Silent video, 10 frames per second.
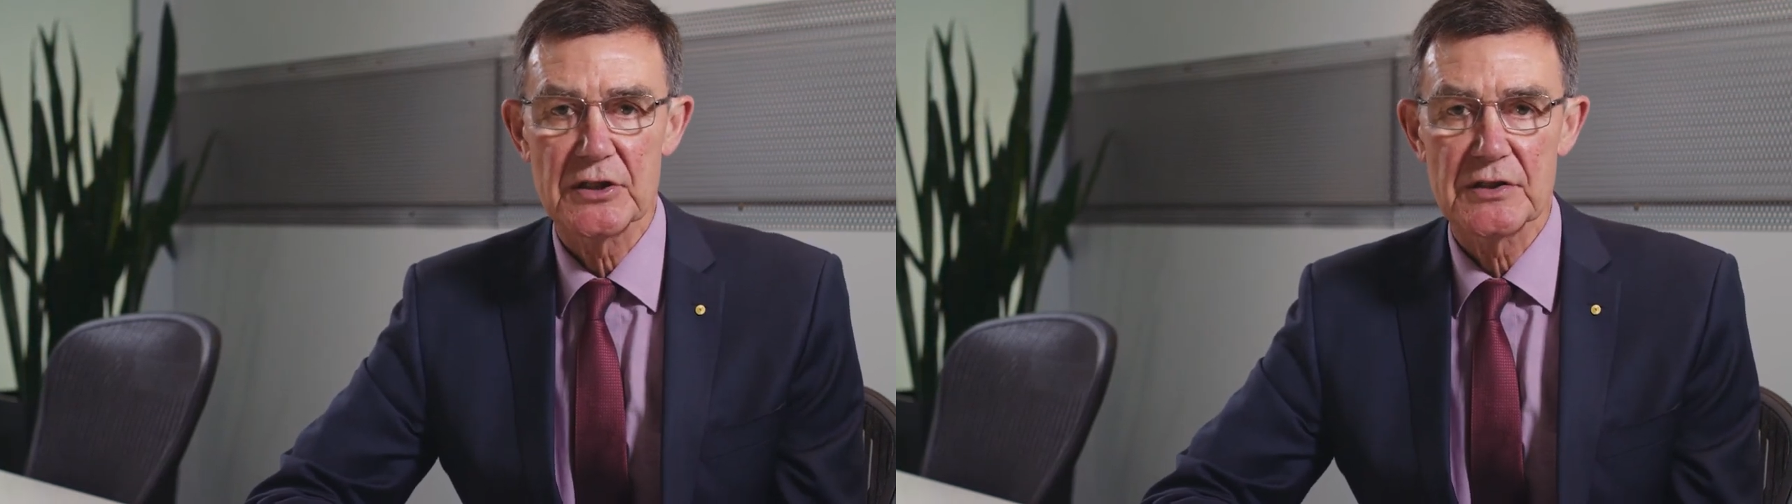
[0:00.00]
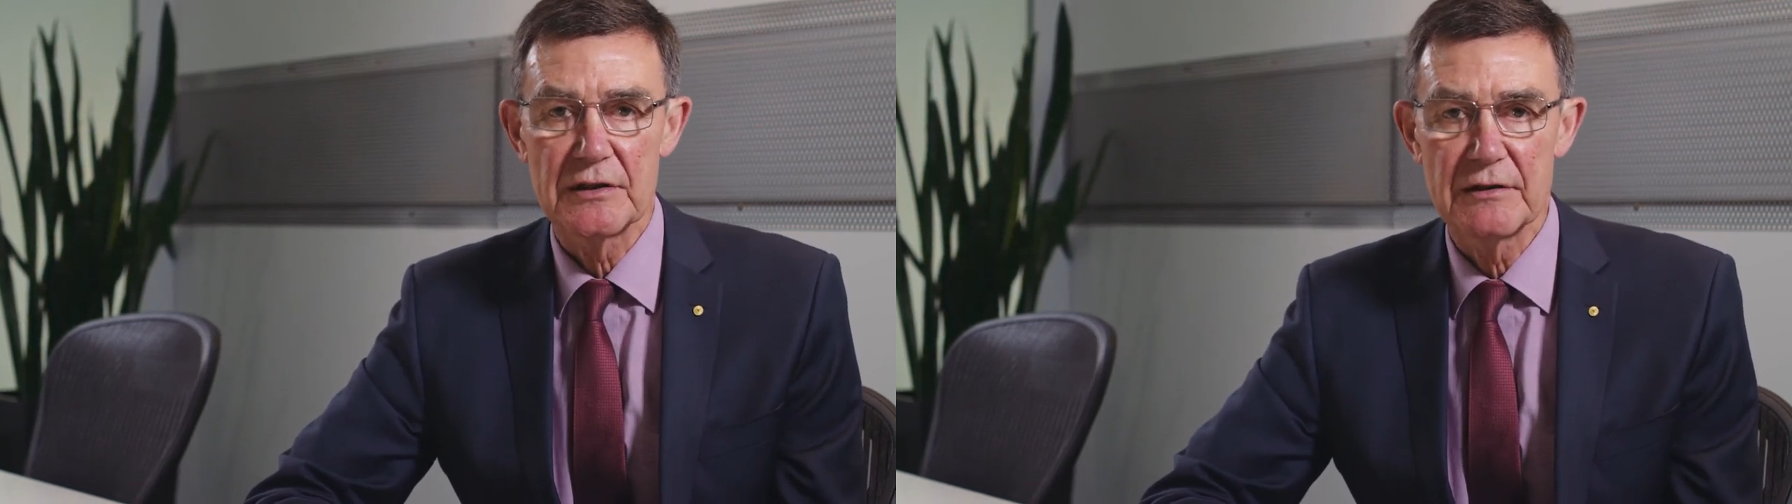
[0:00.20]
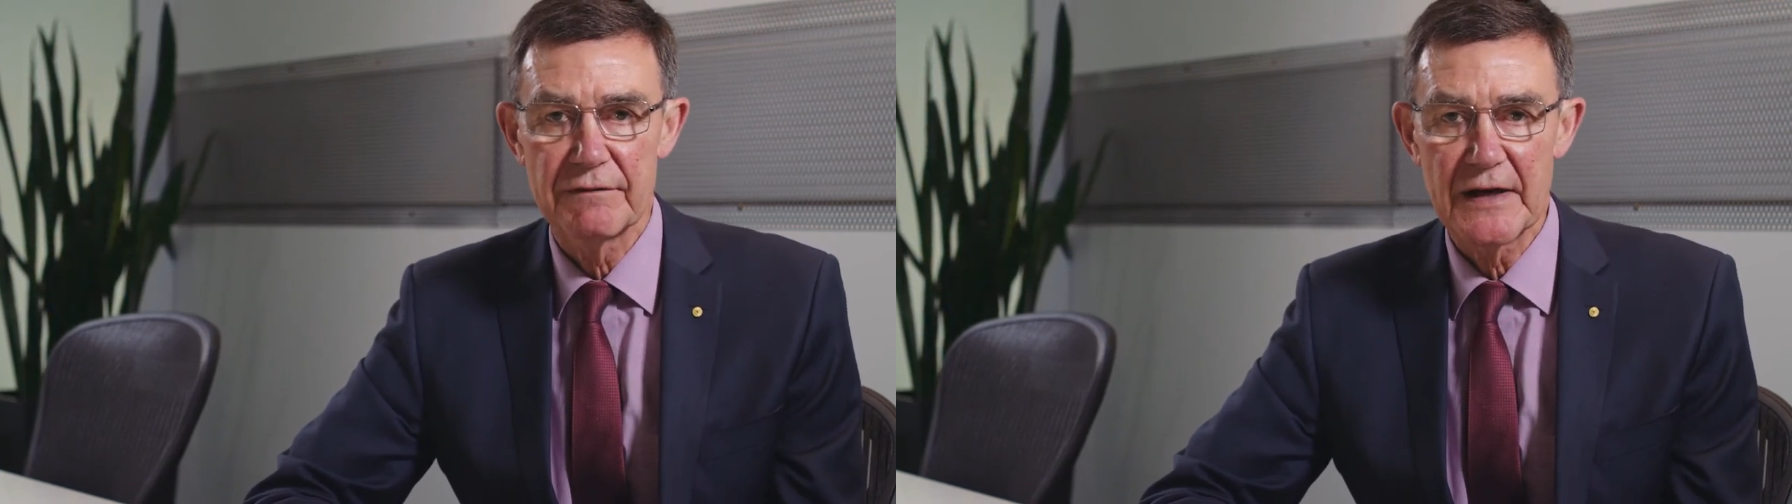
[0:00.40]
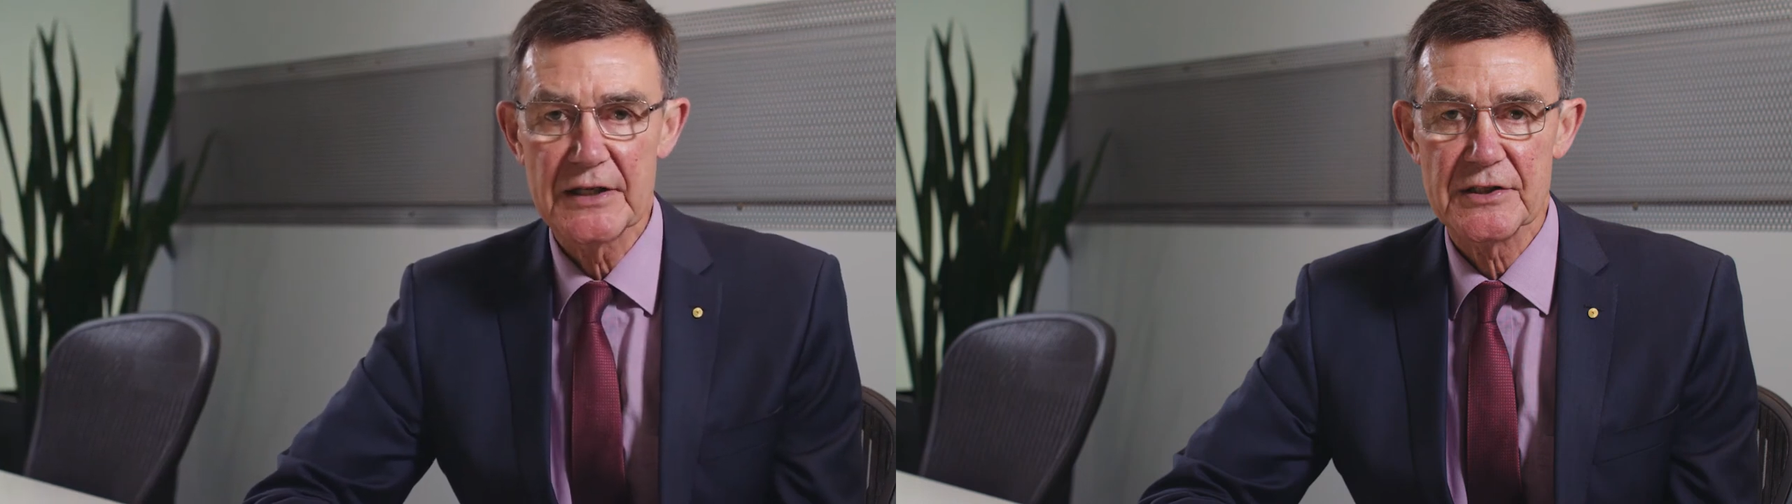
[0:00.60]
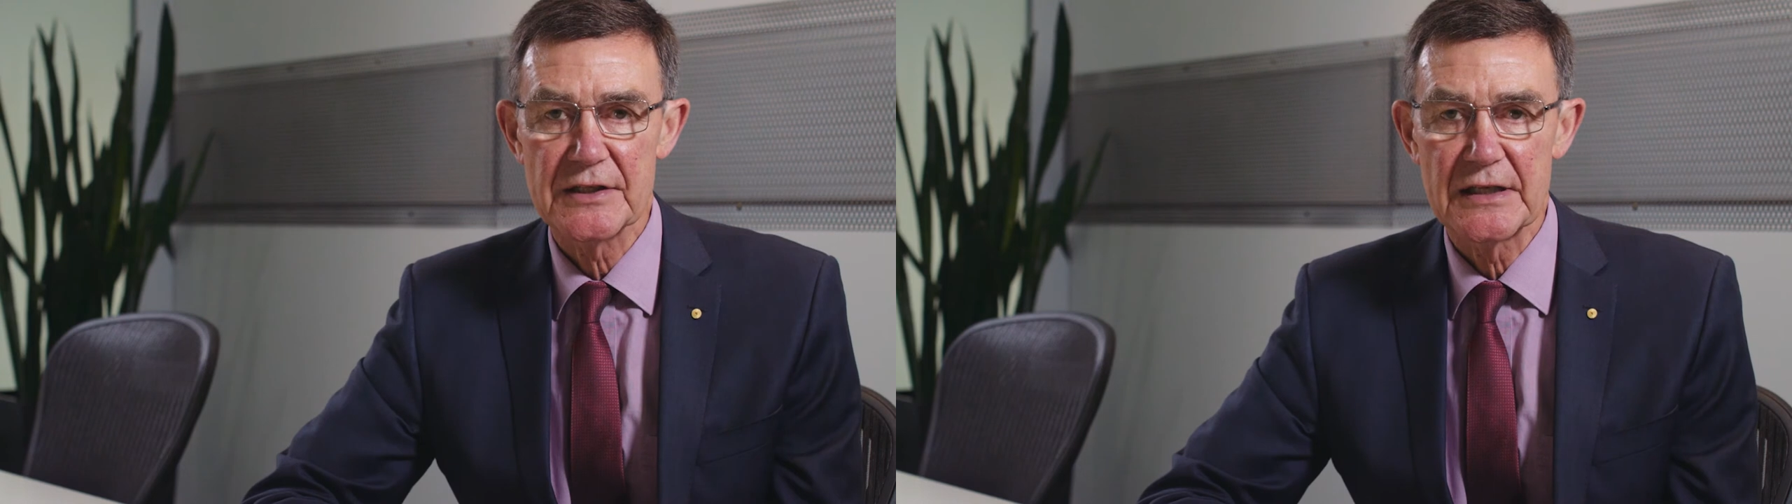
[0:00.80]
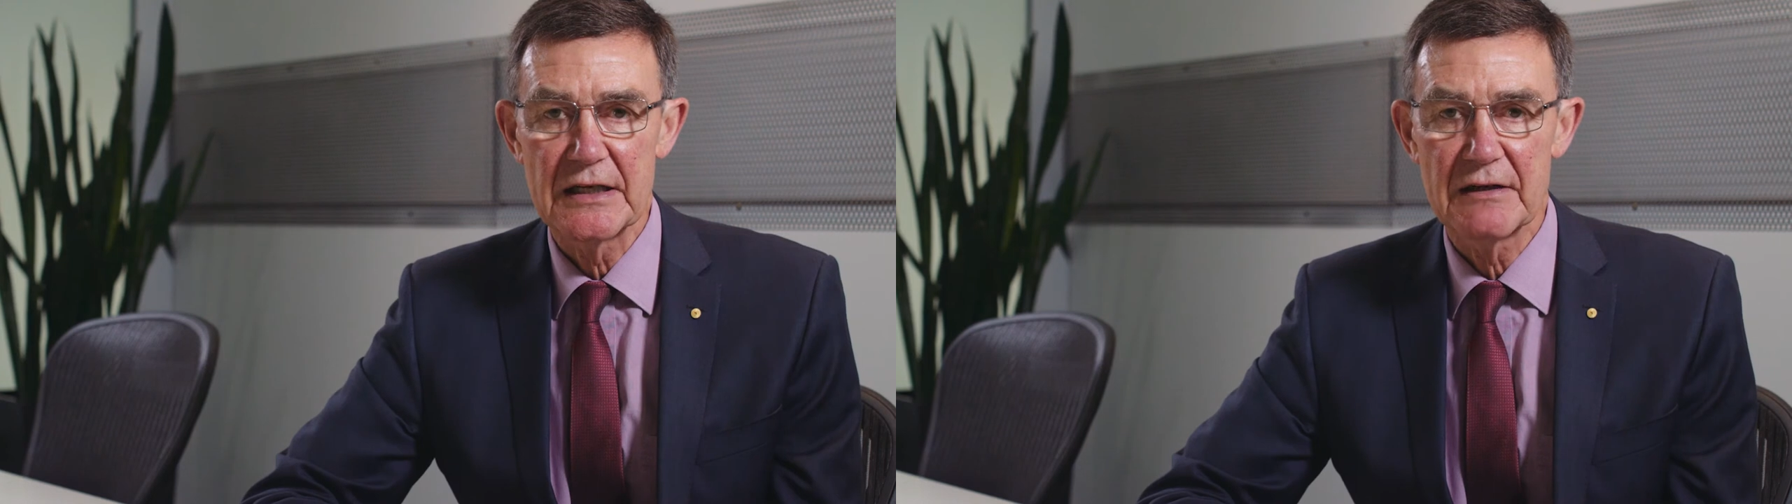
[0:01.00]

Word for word: as the Defence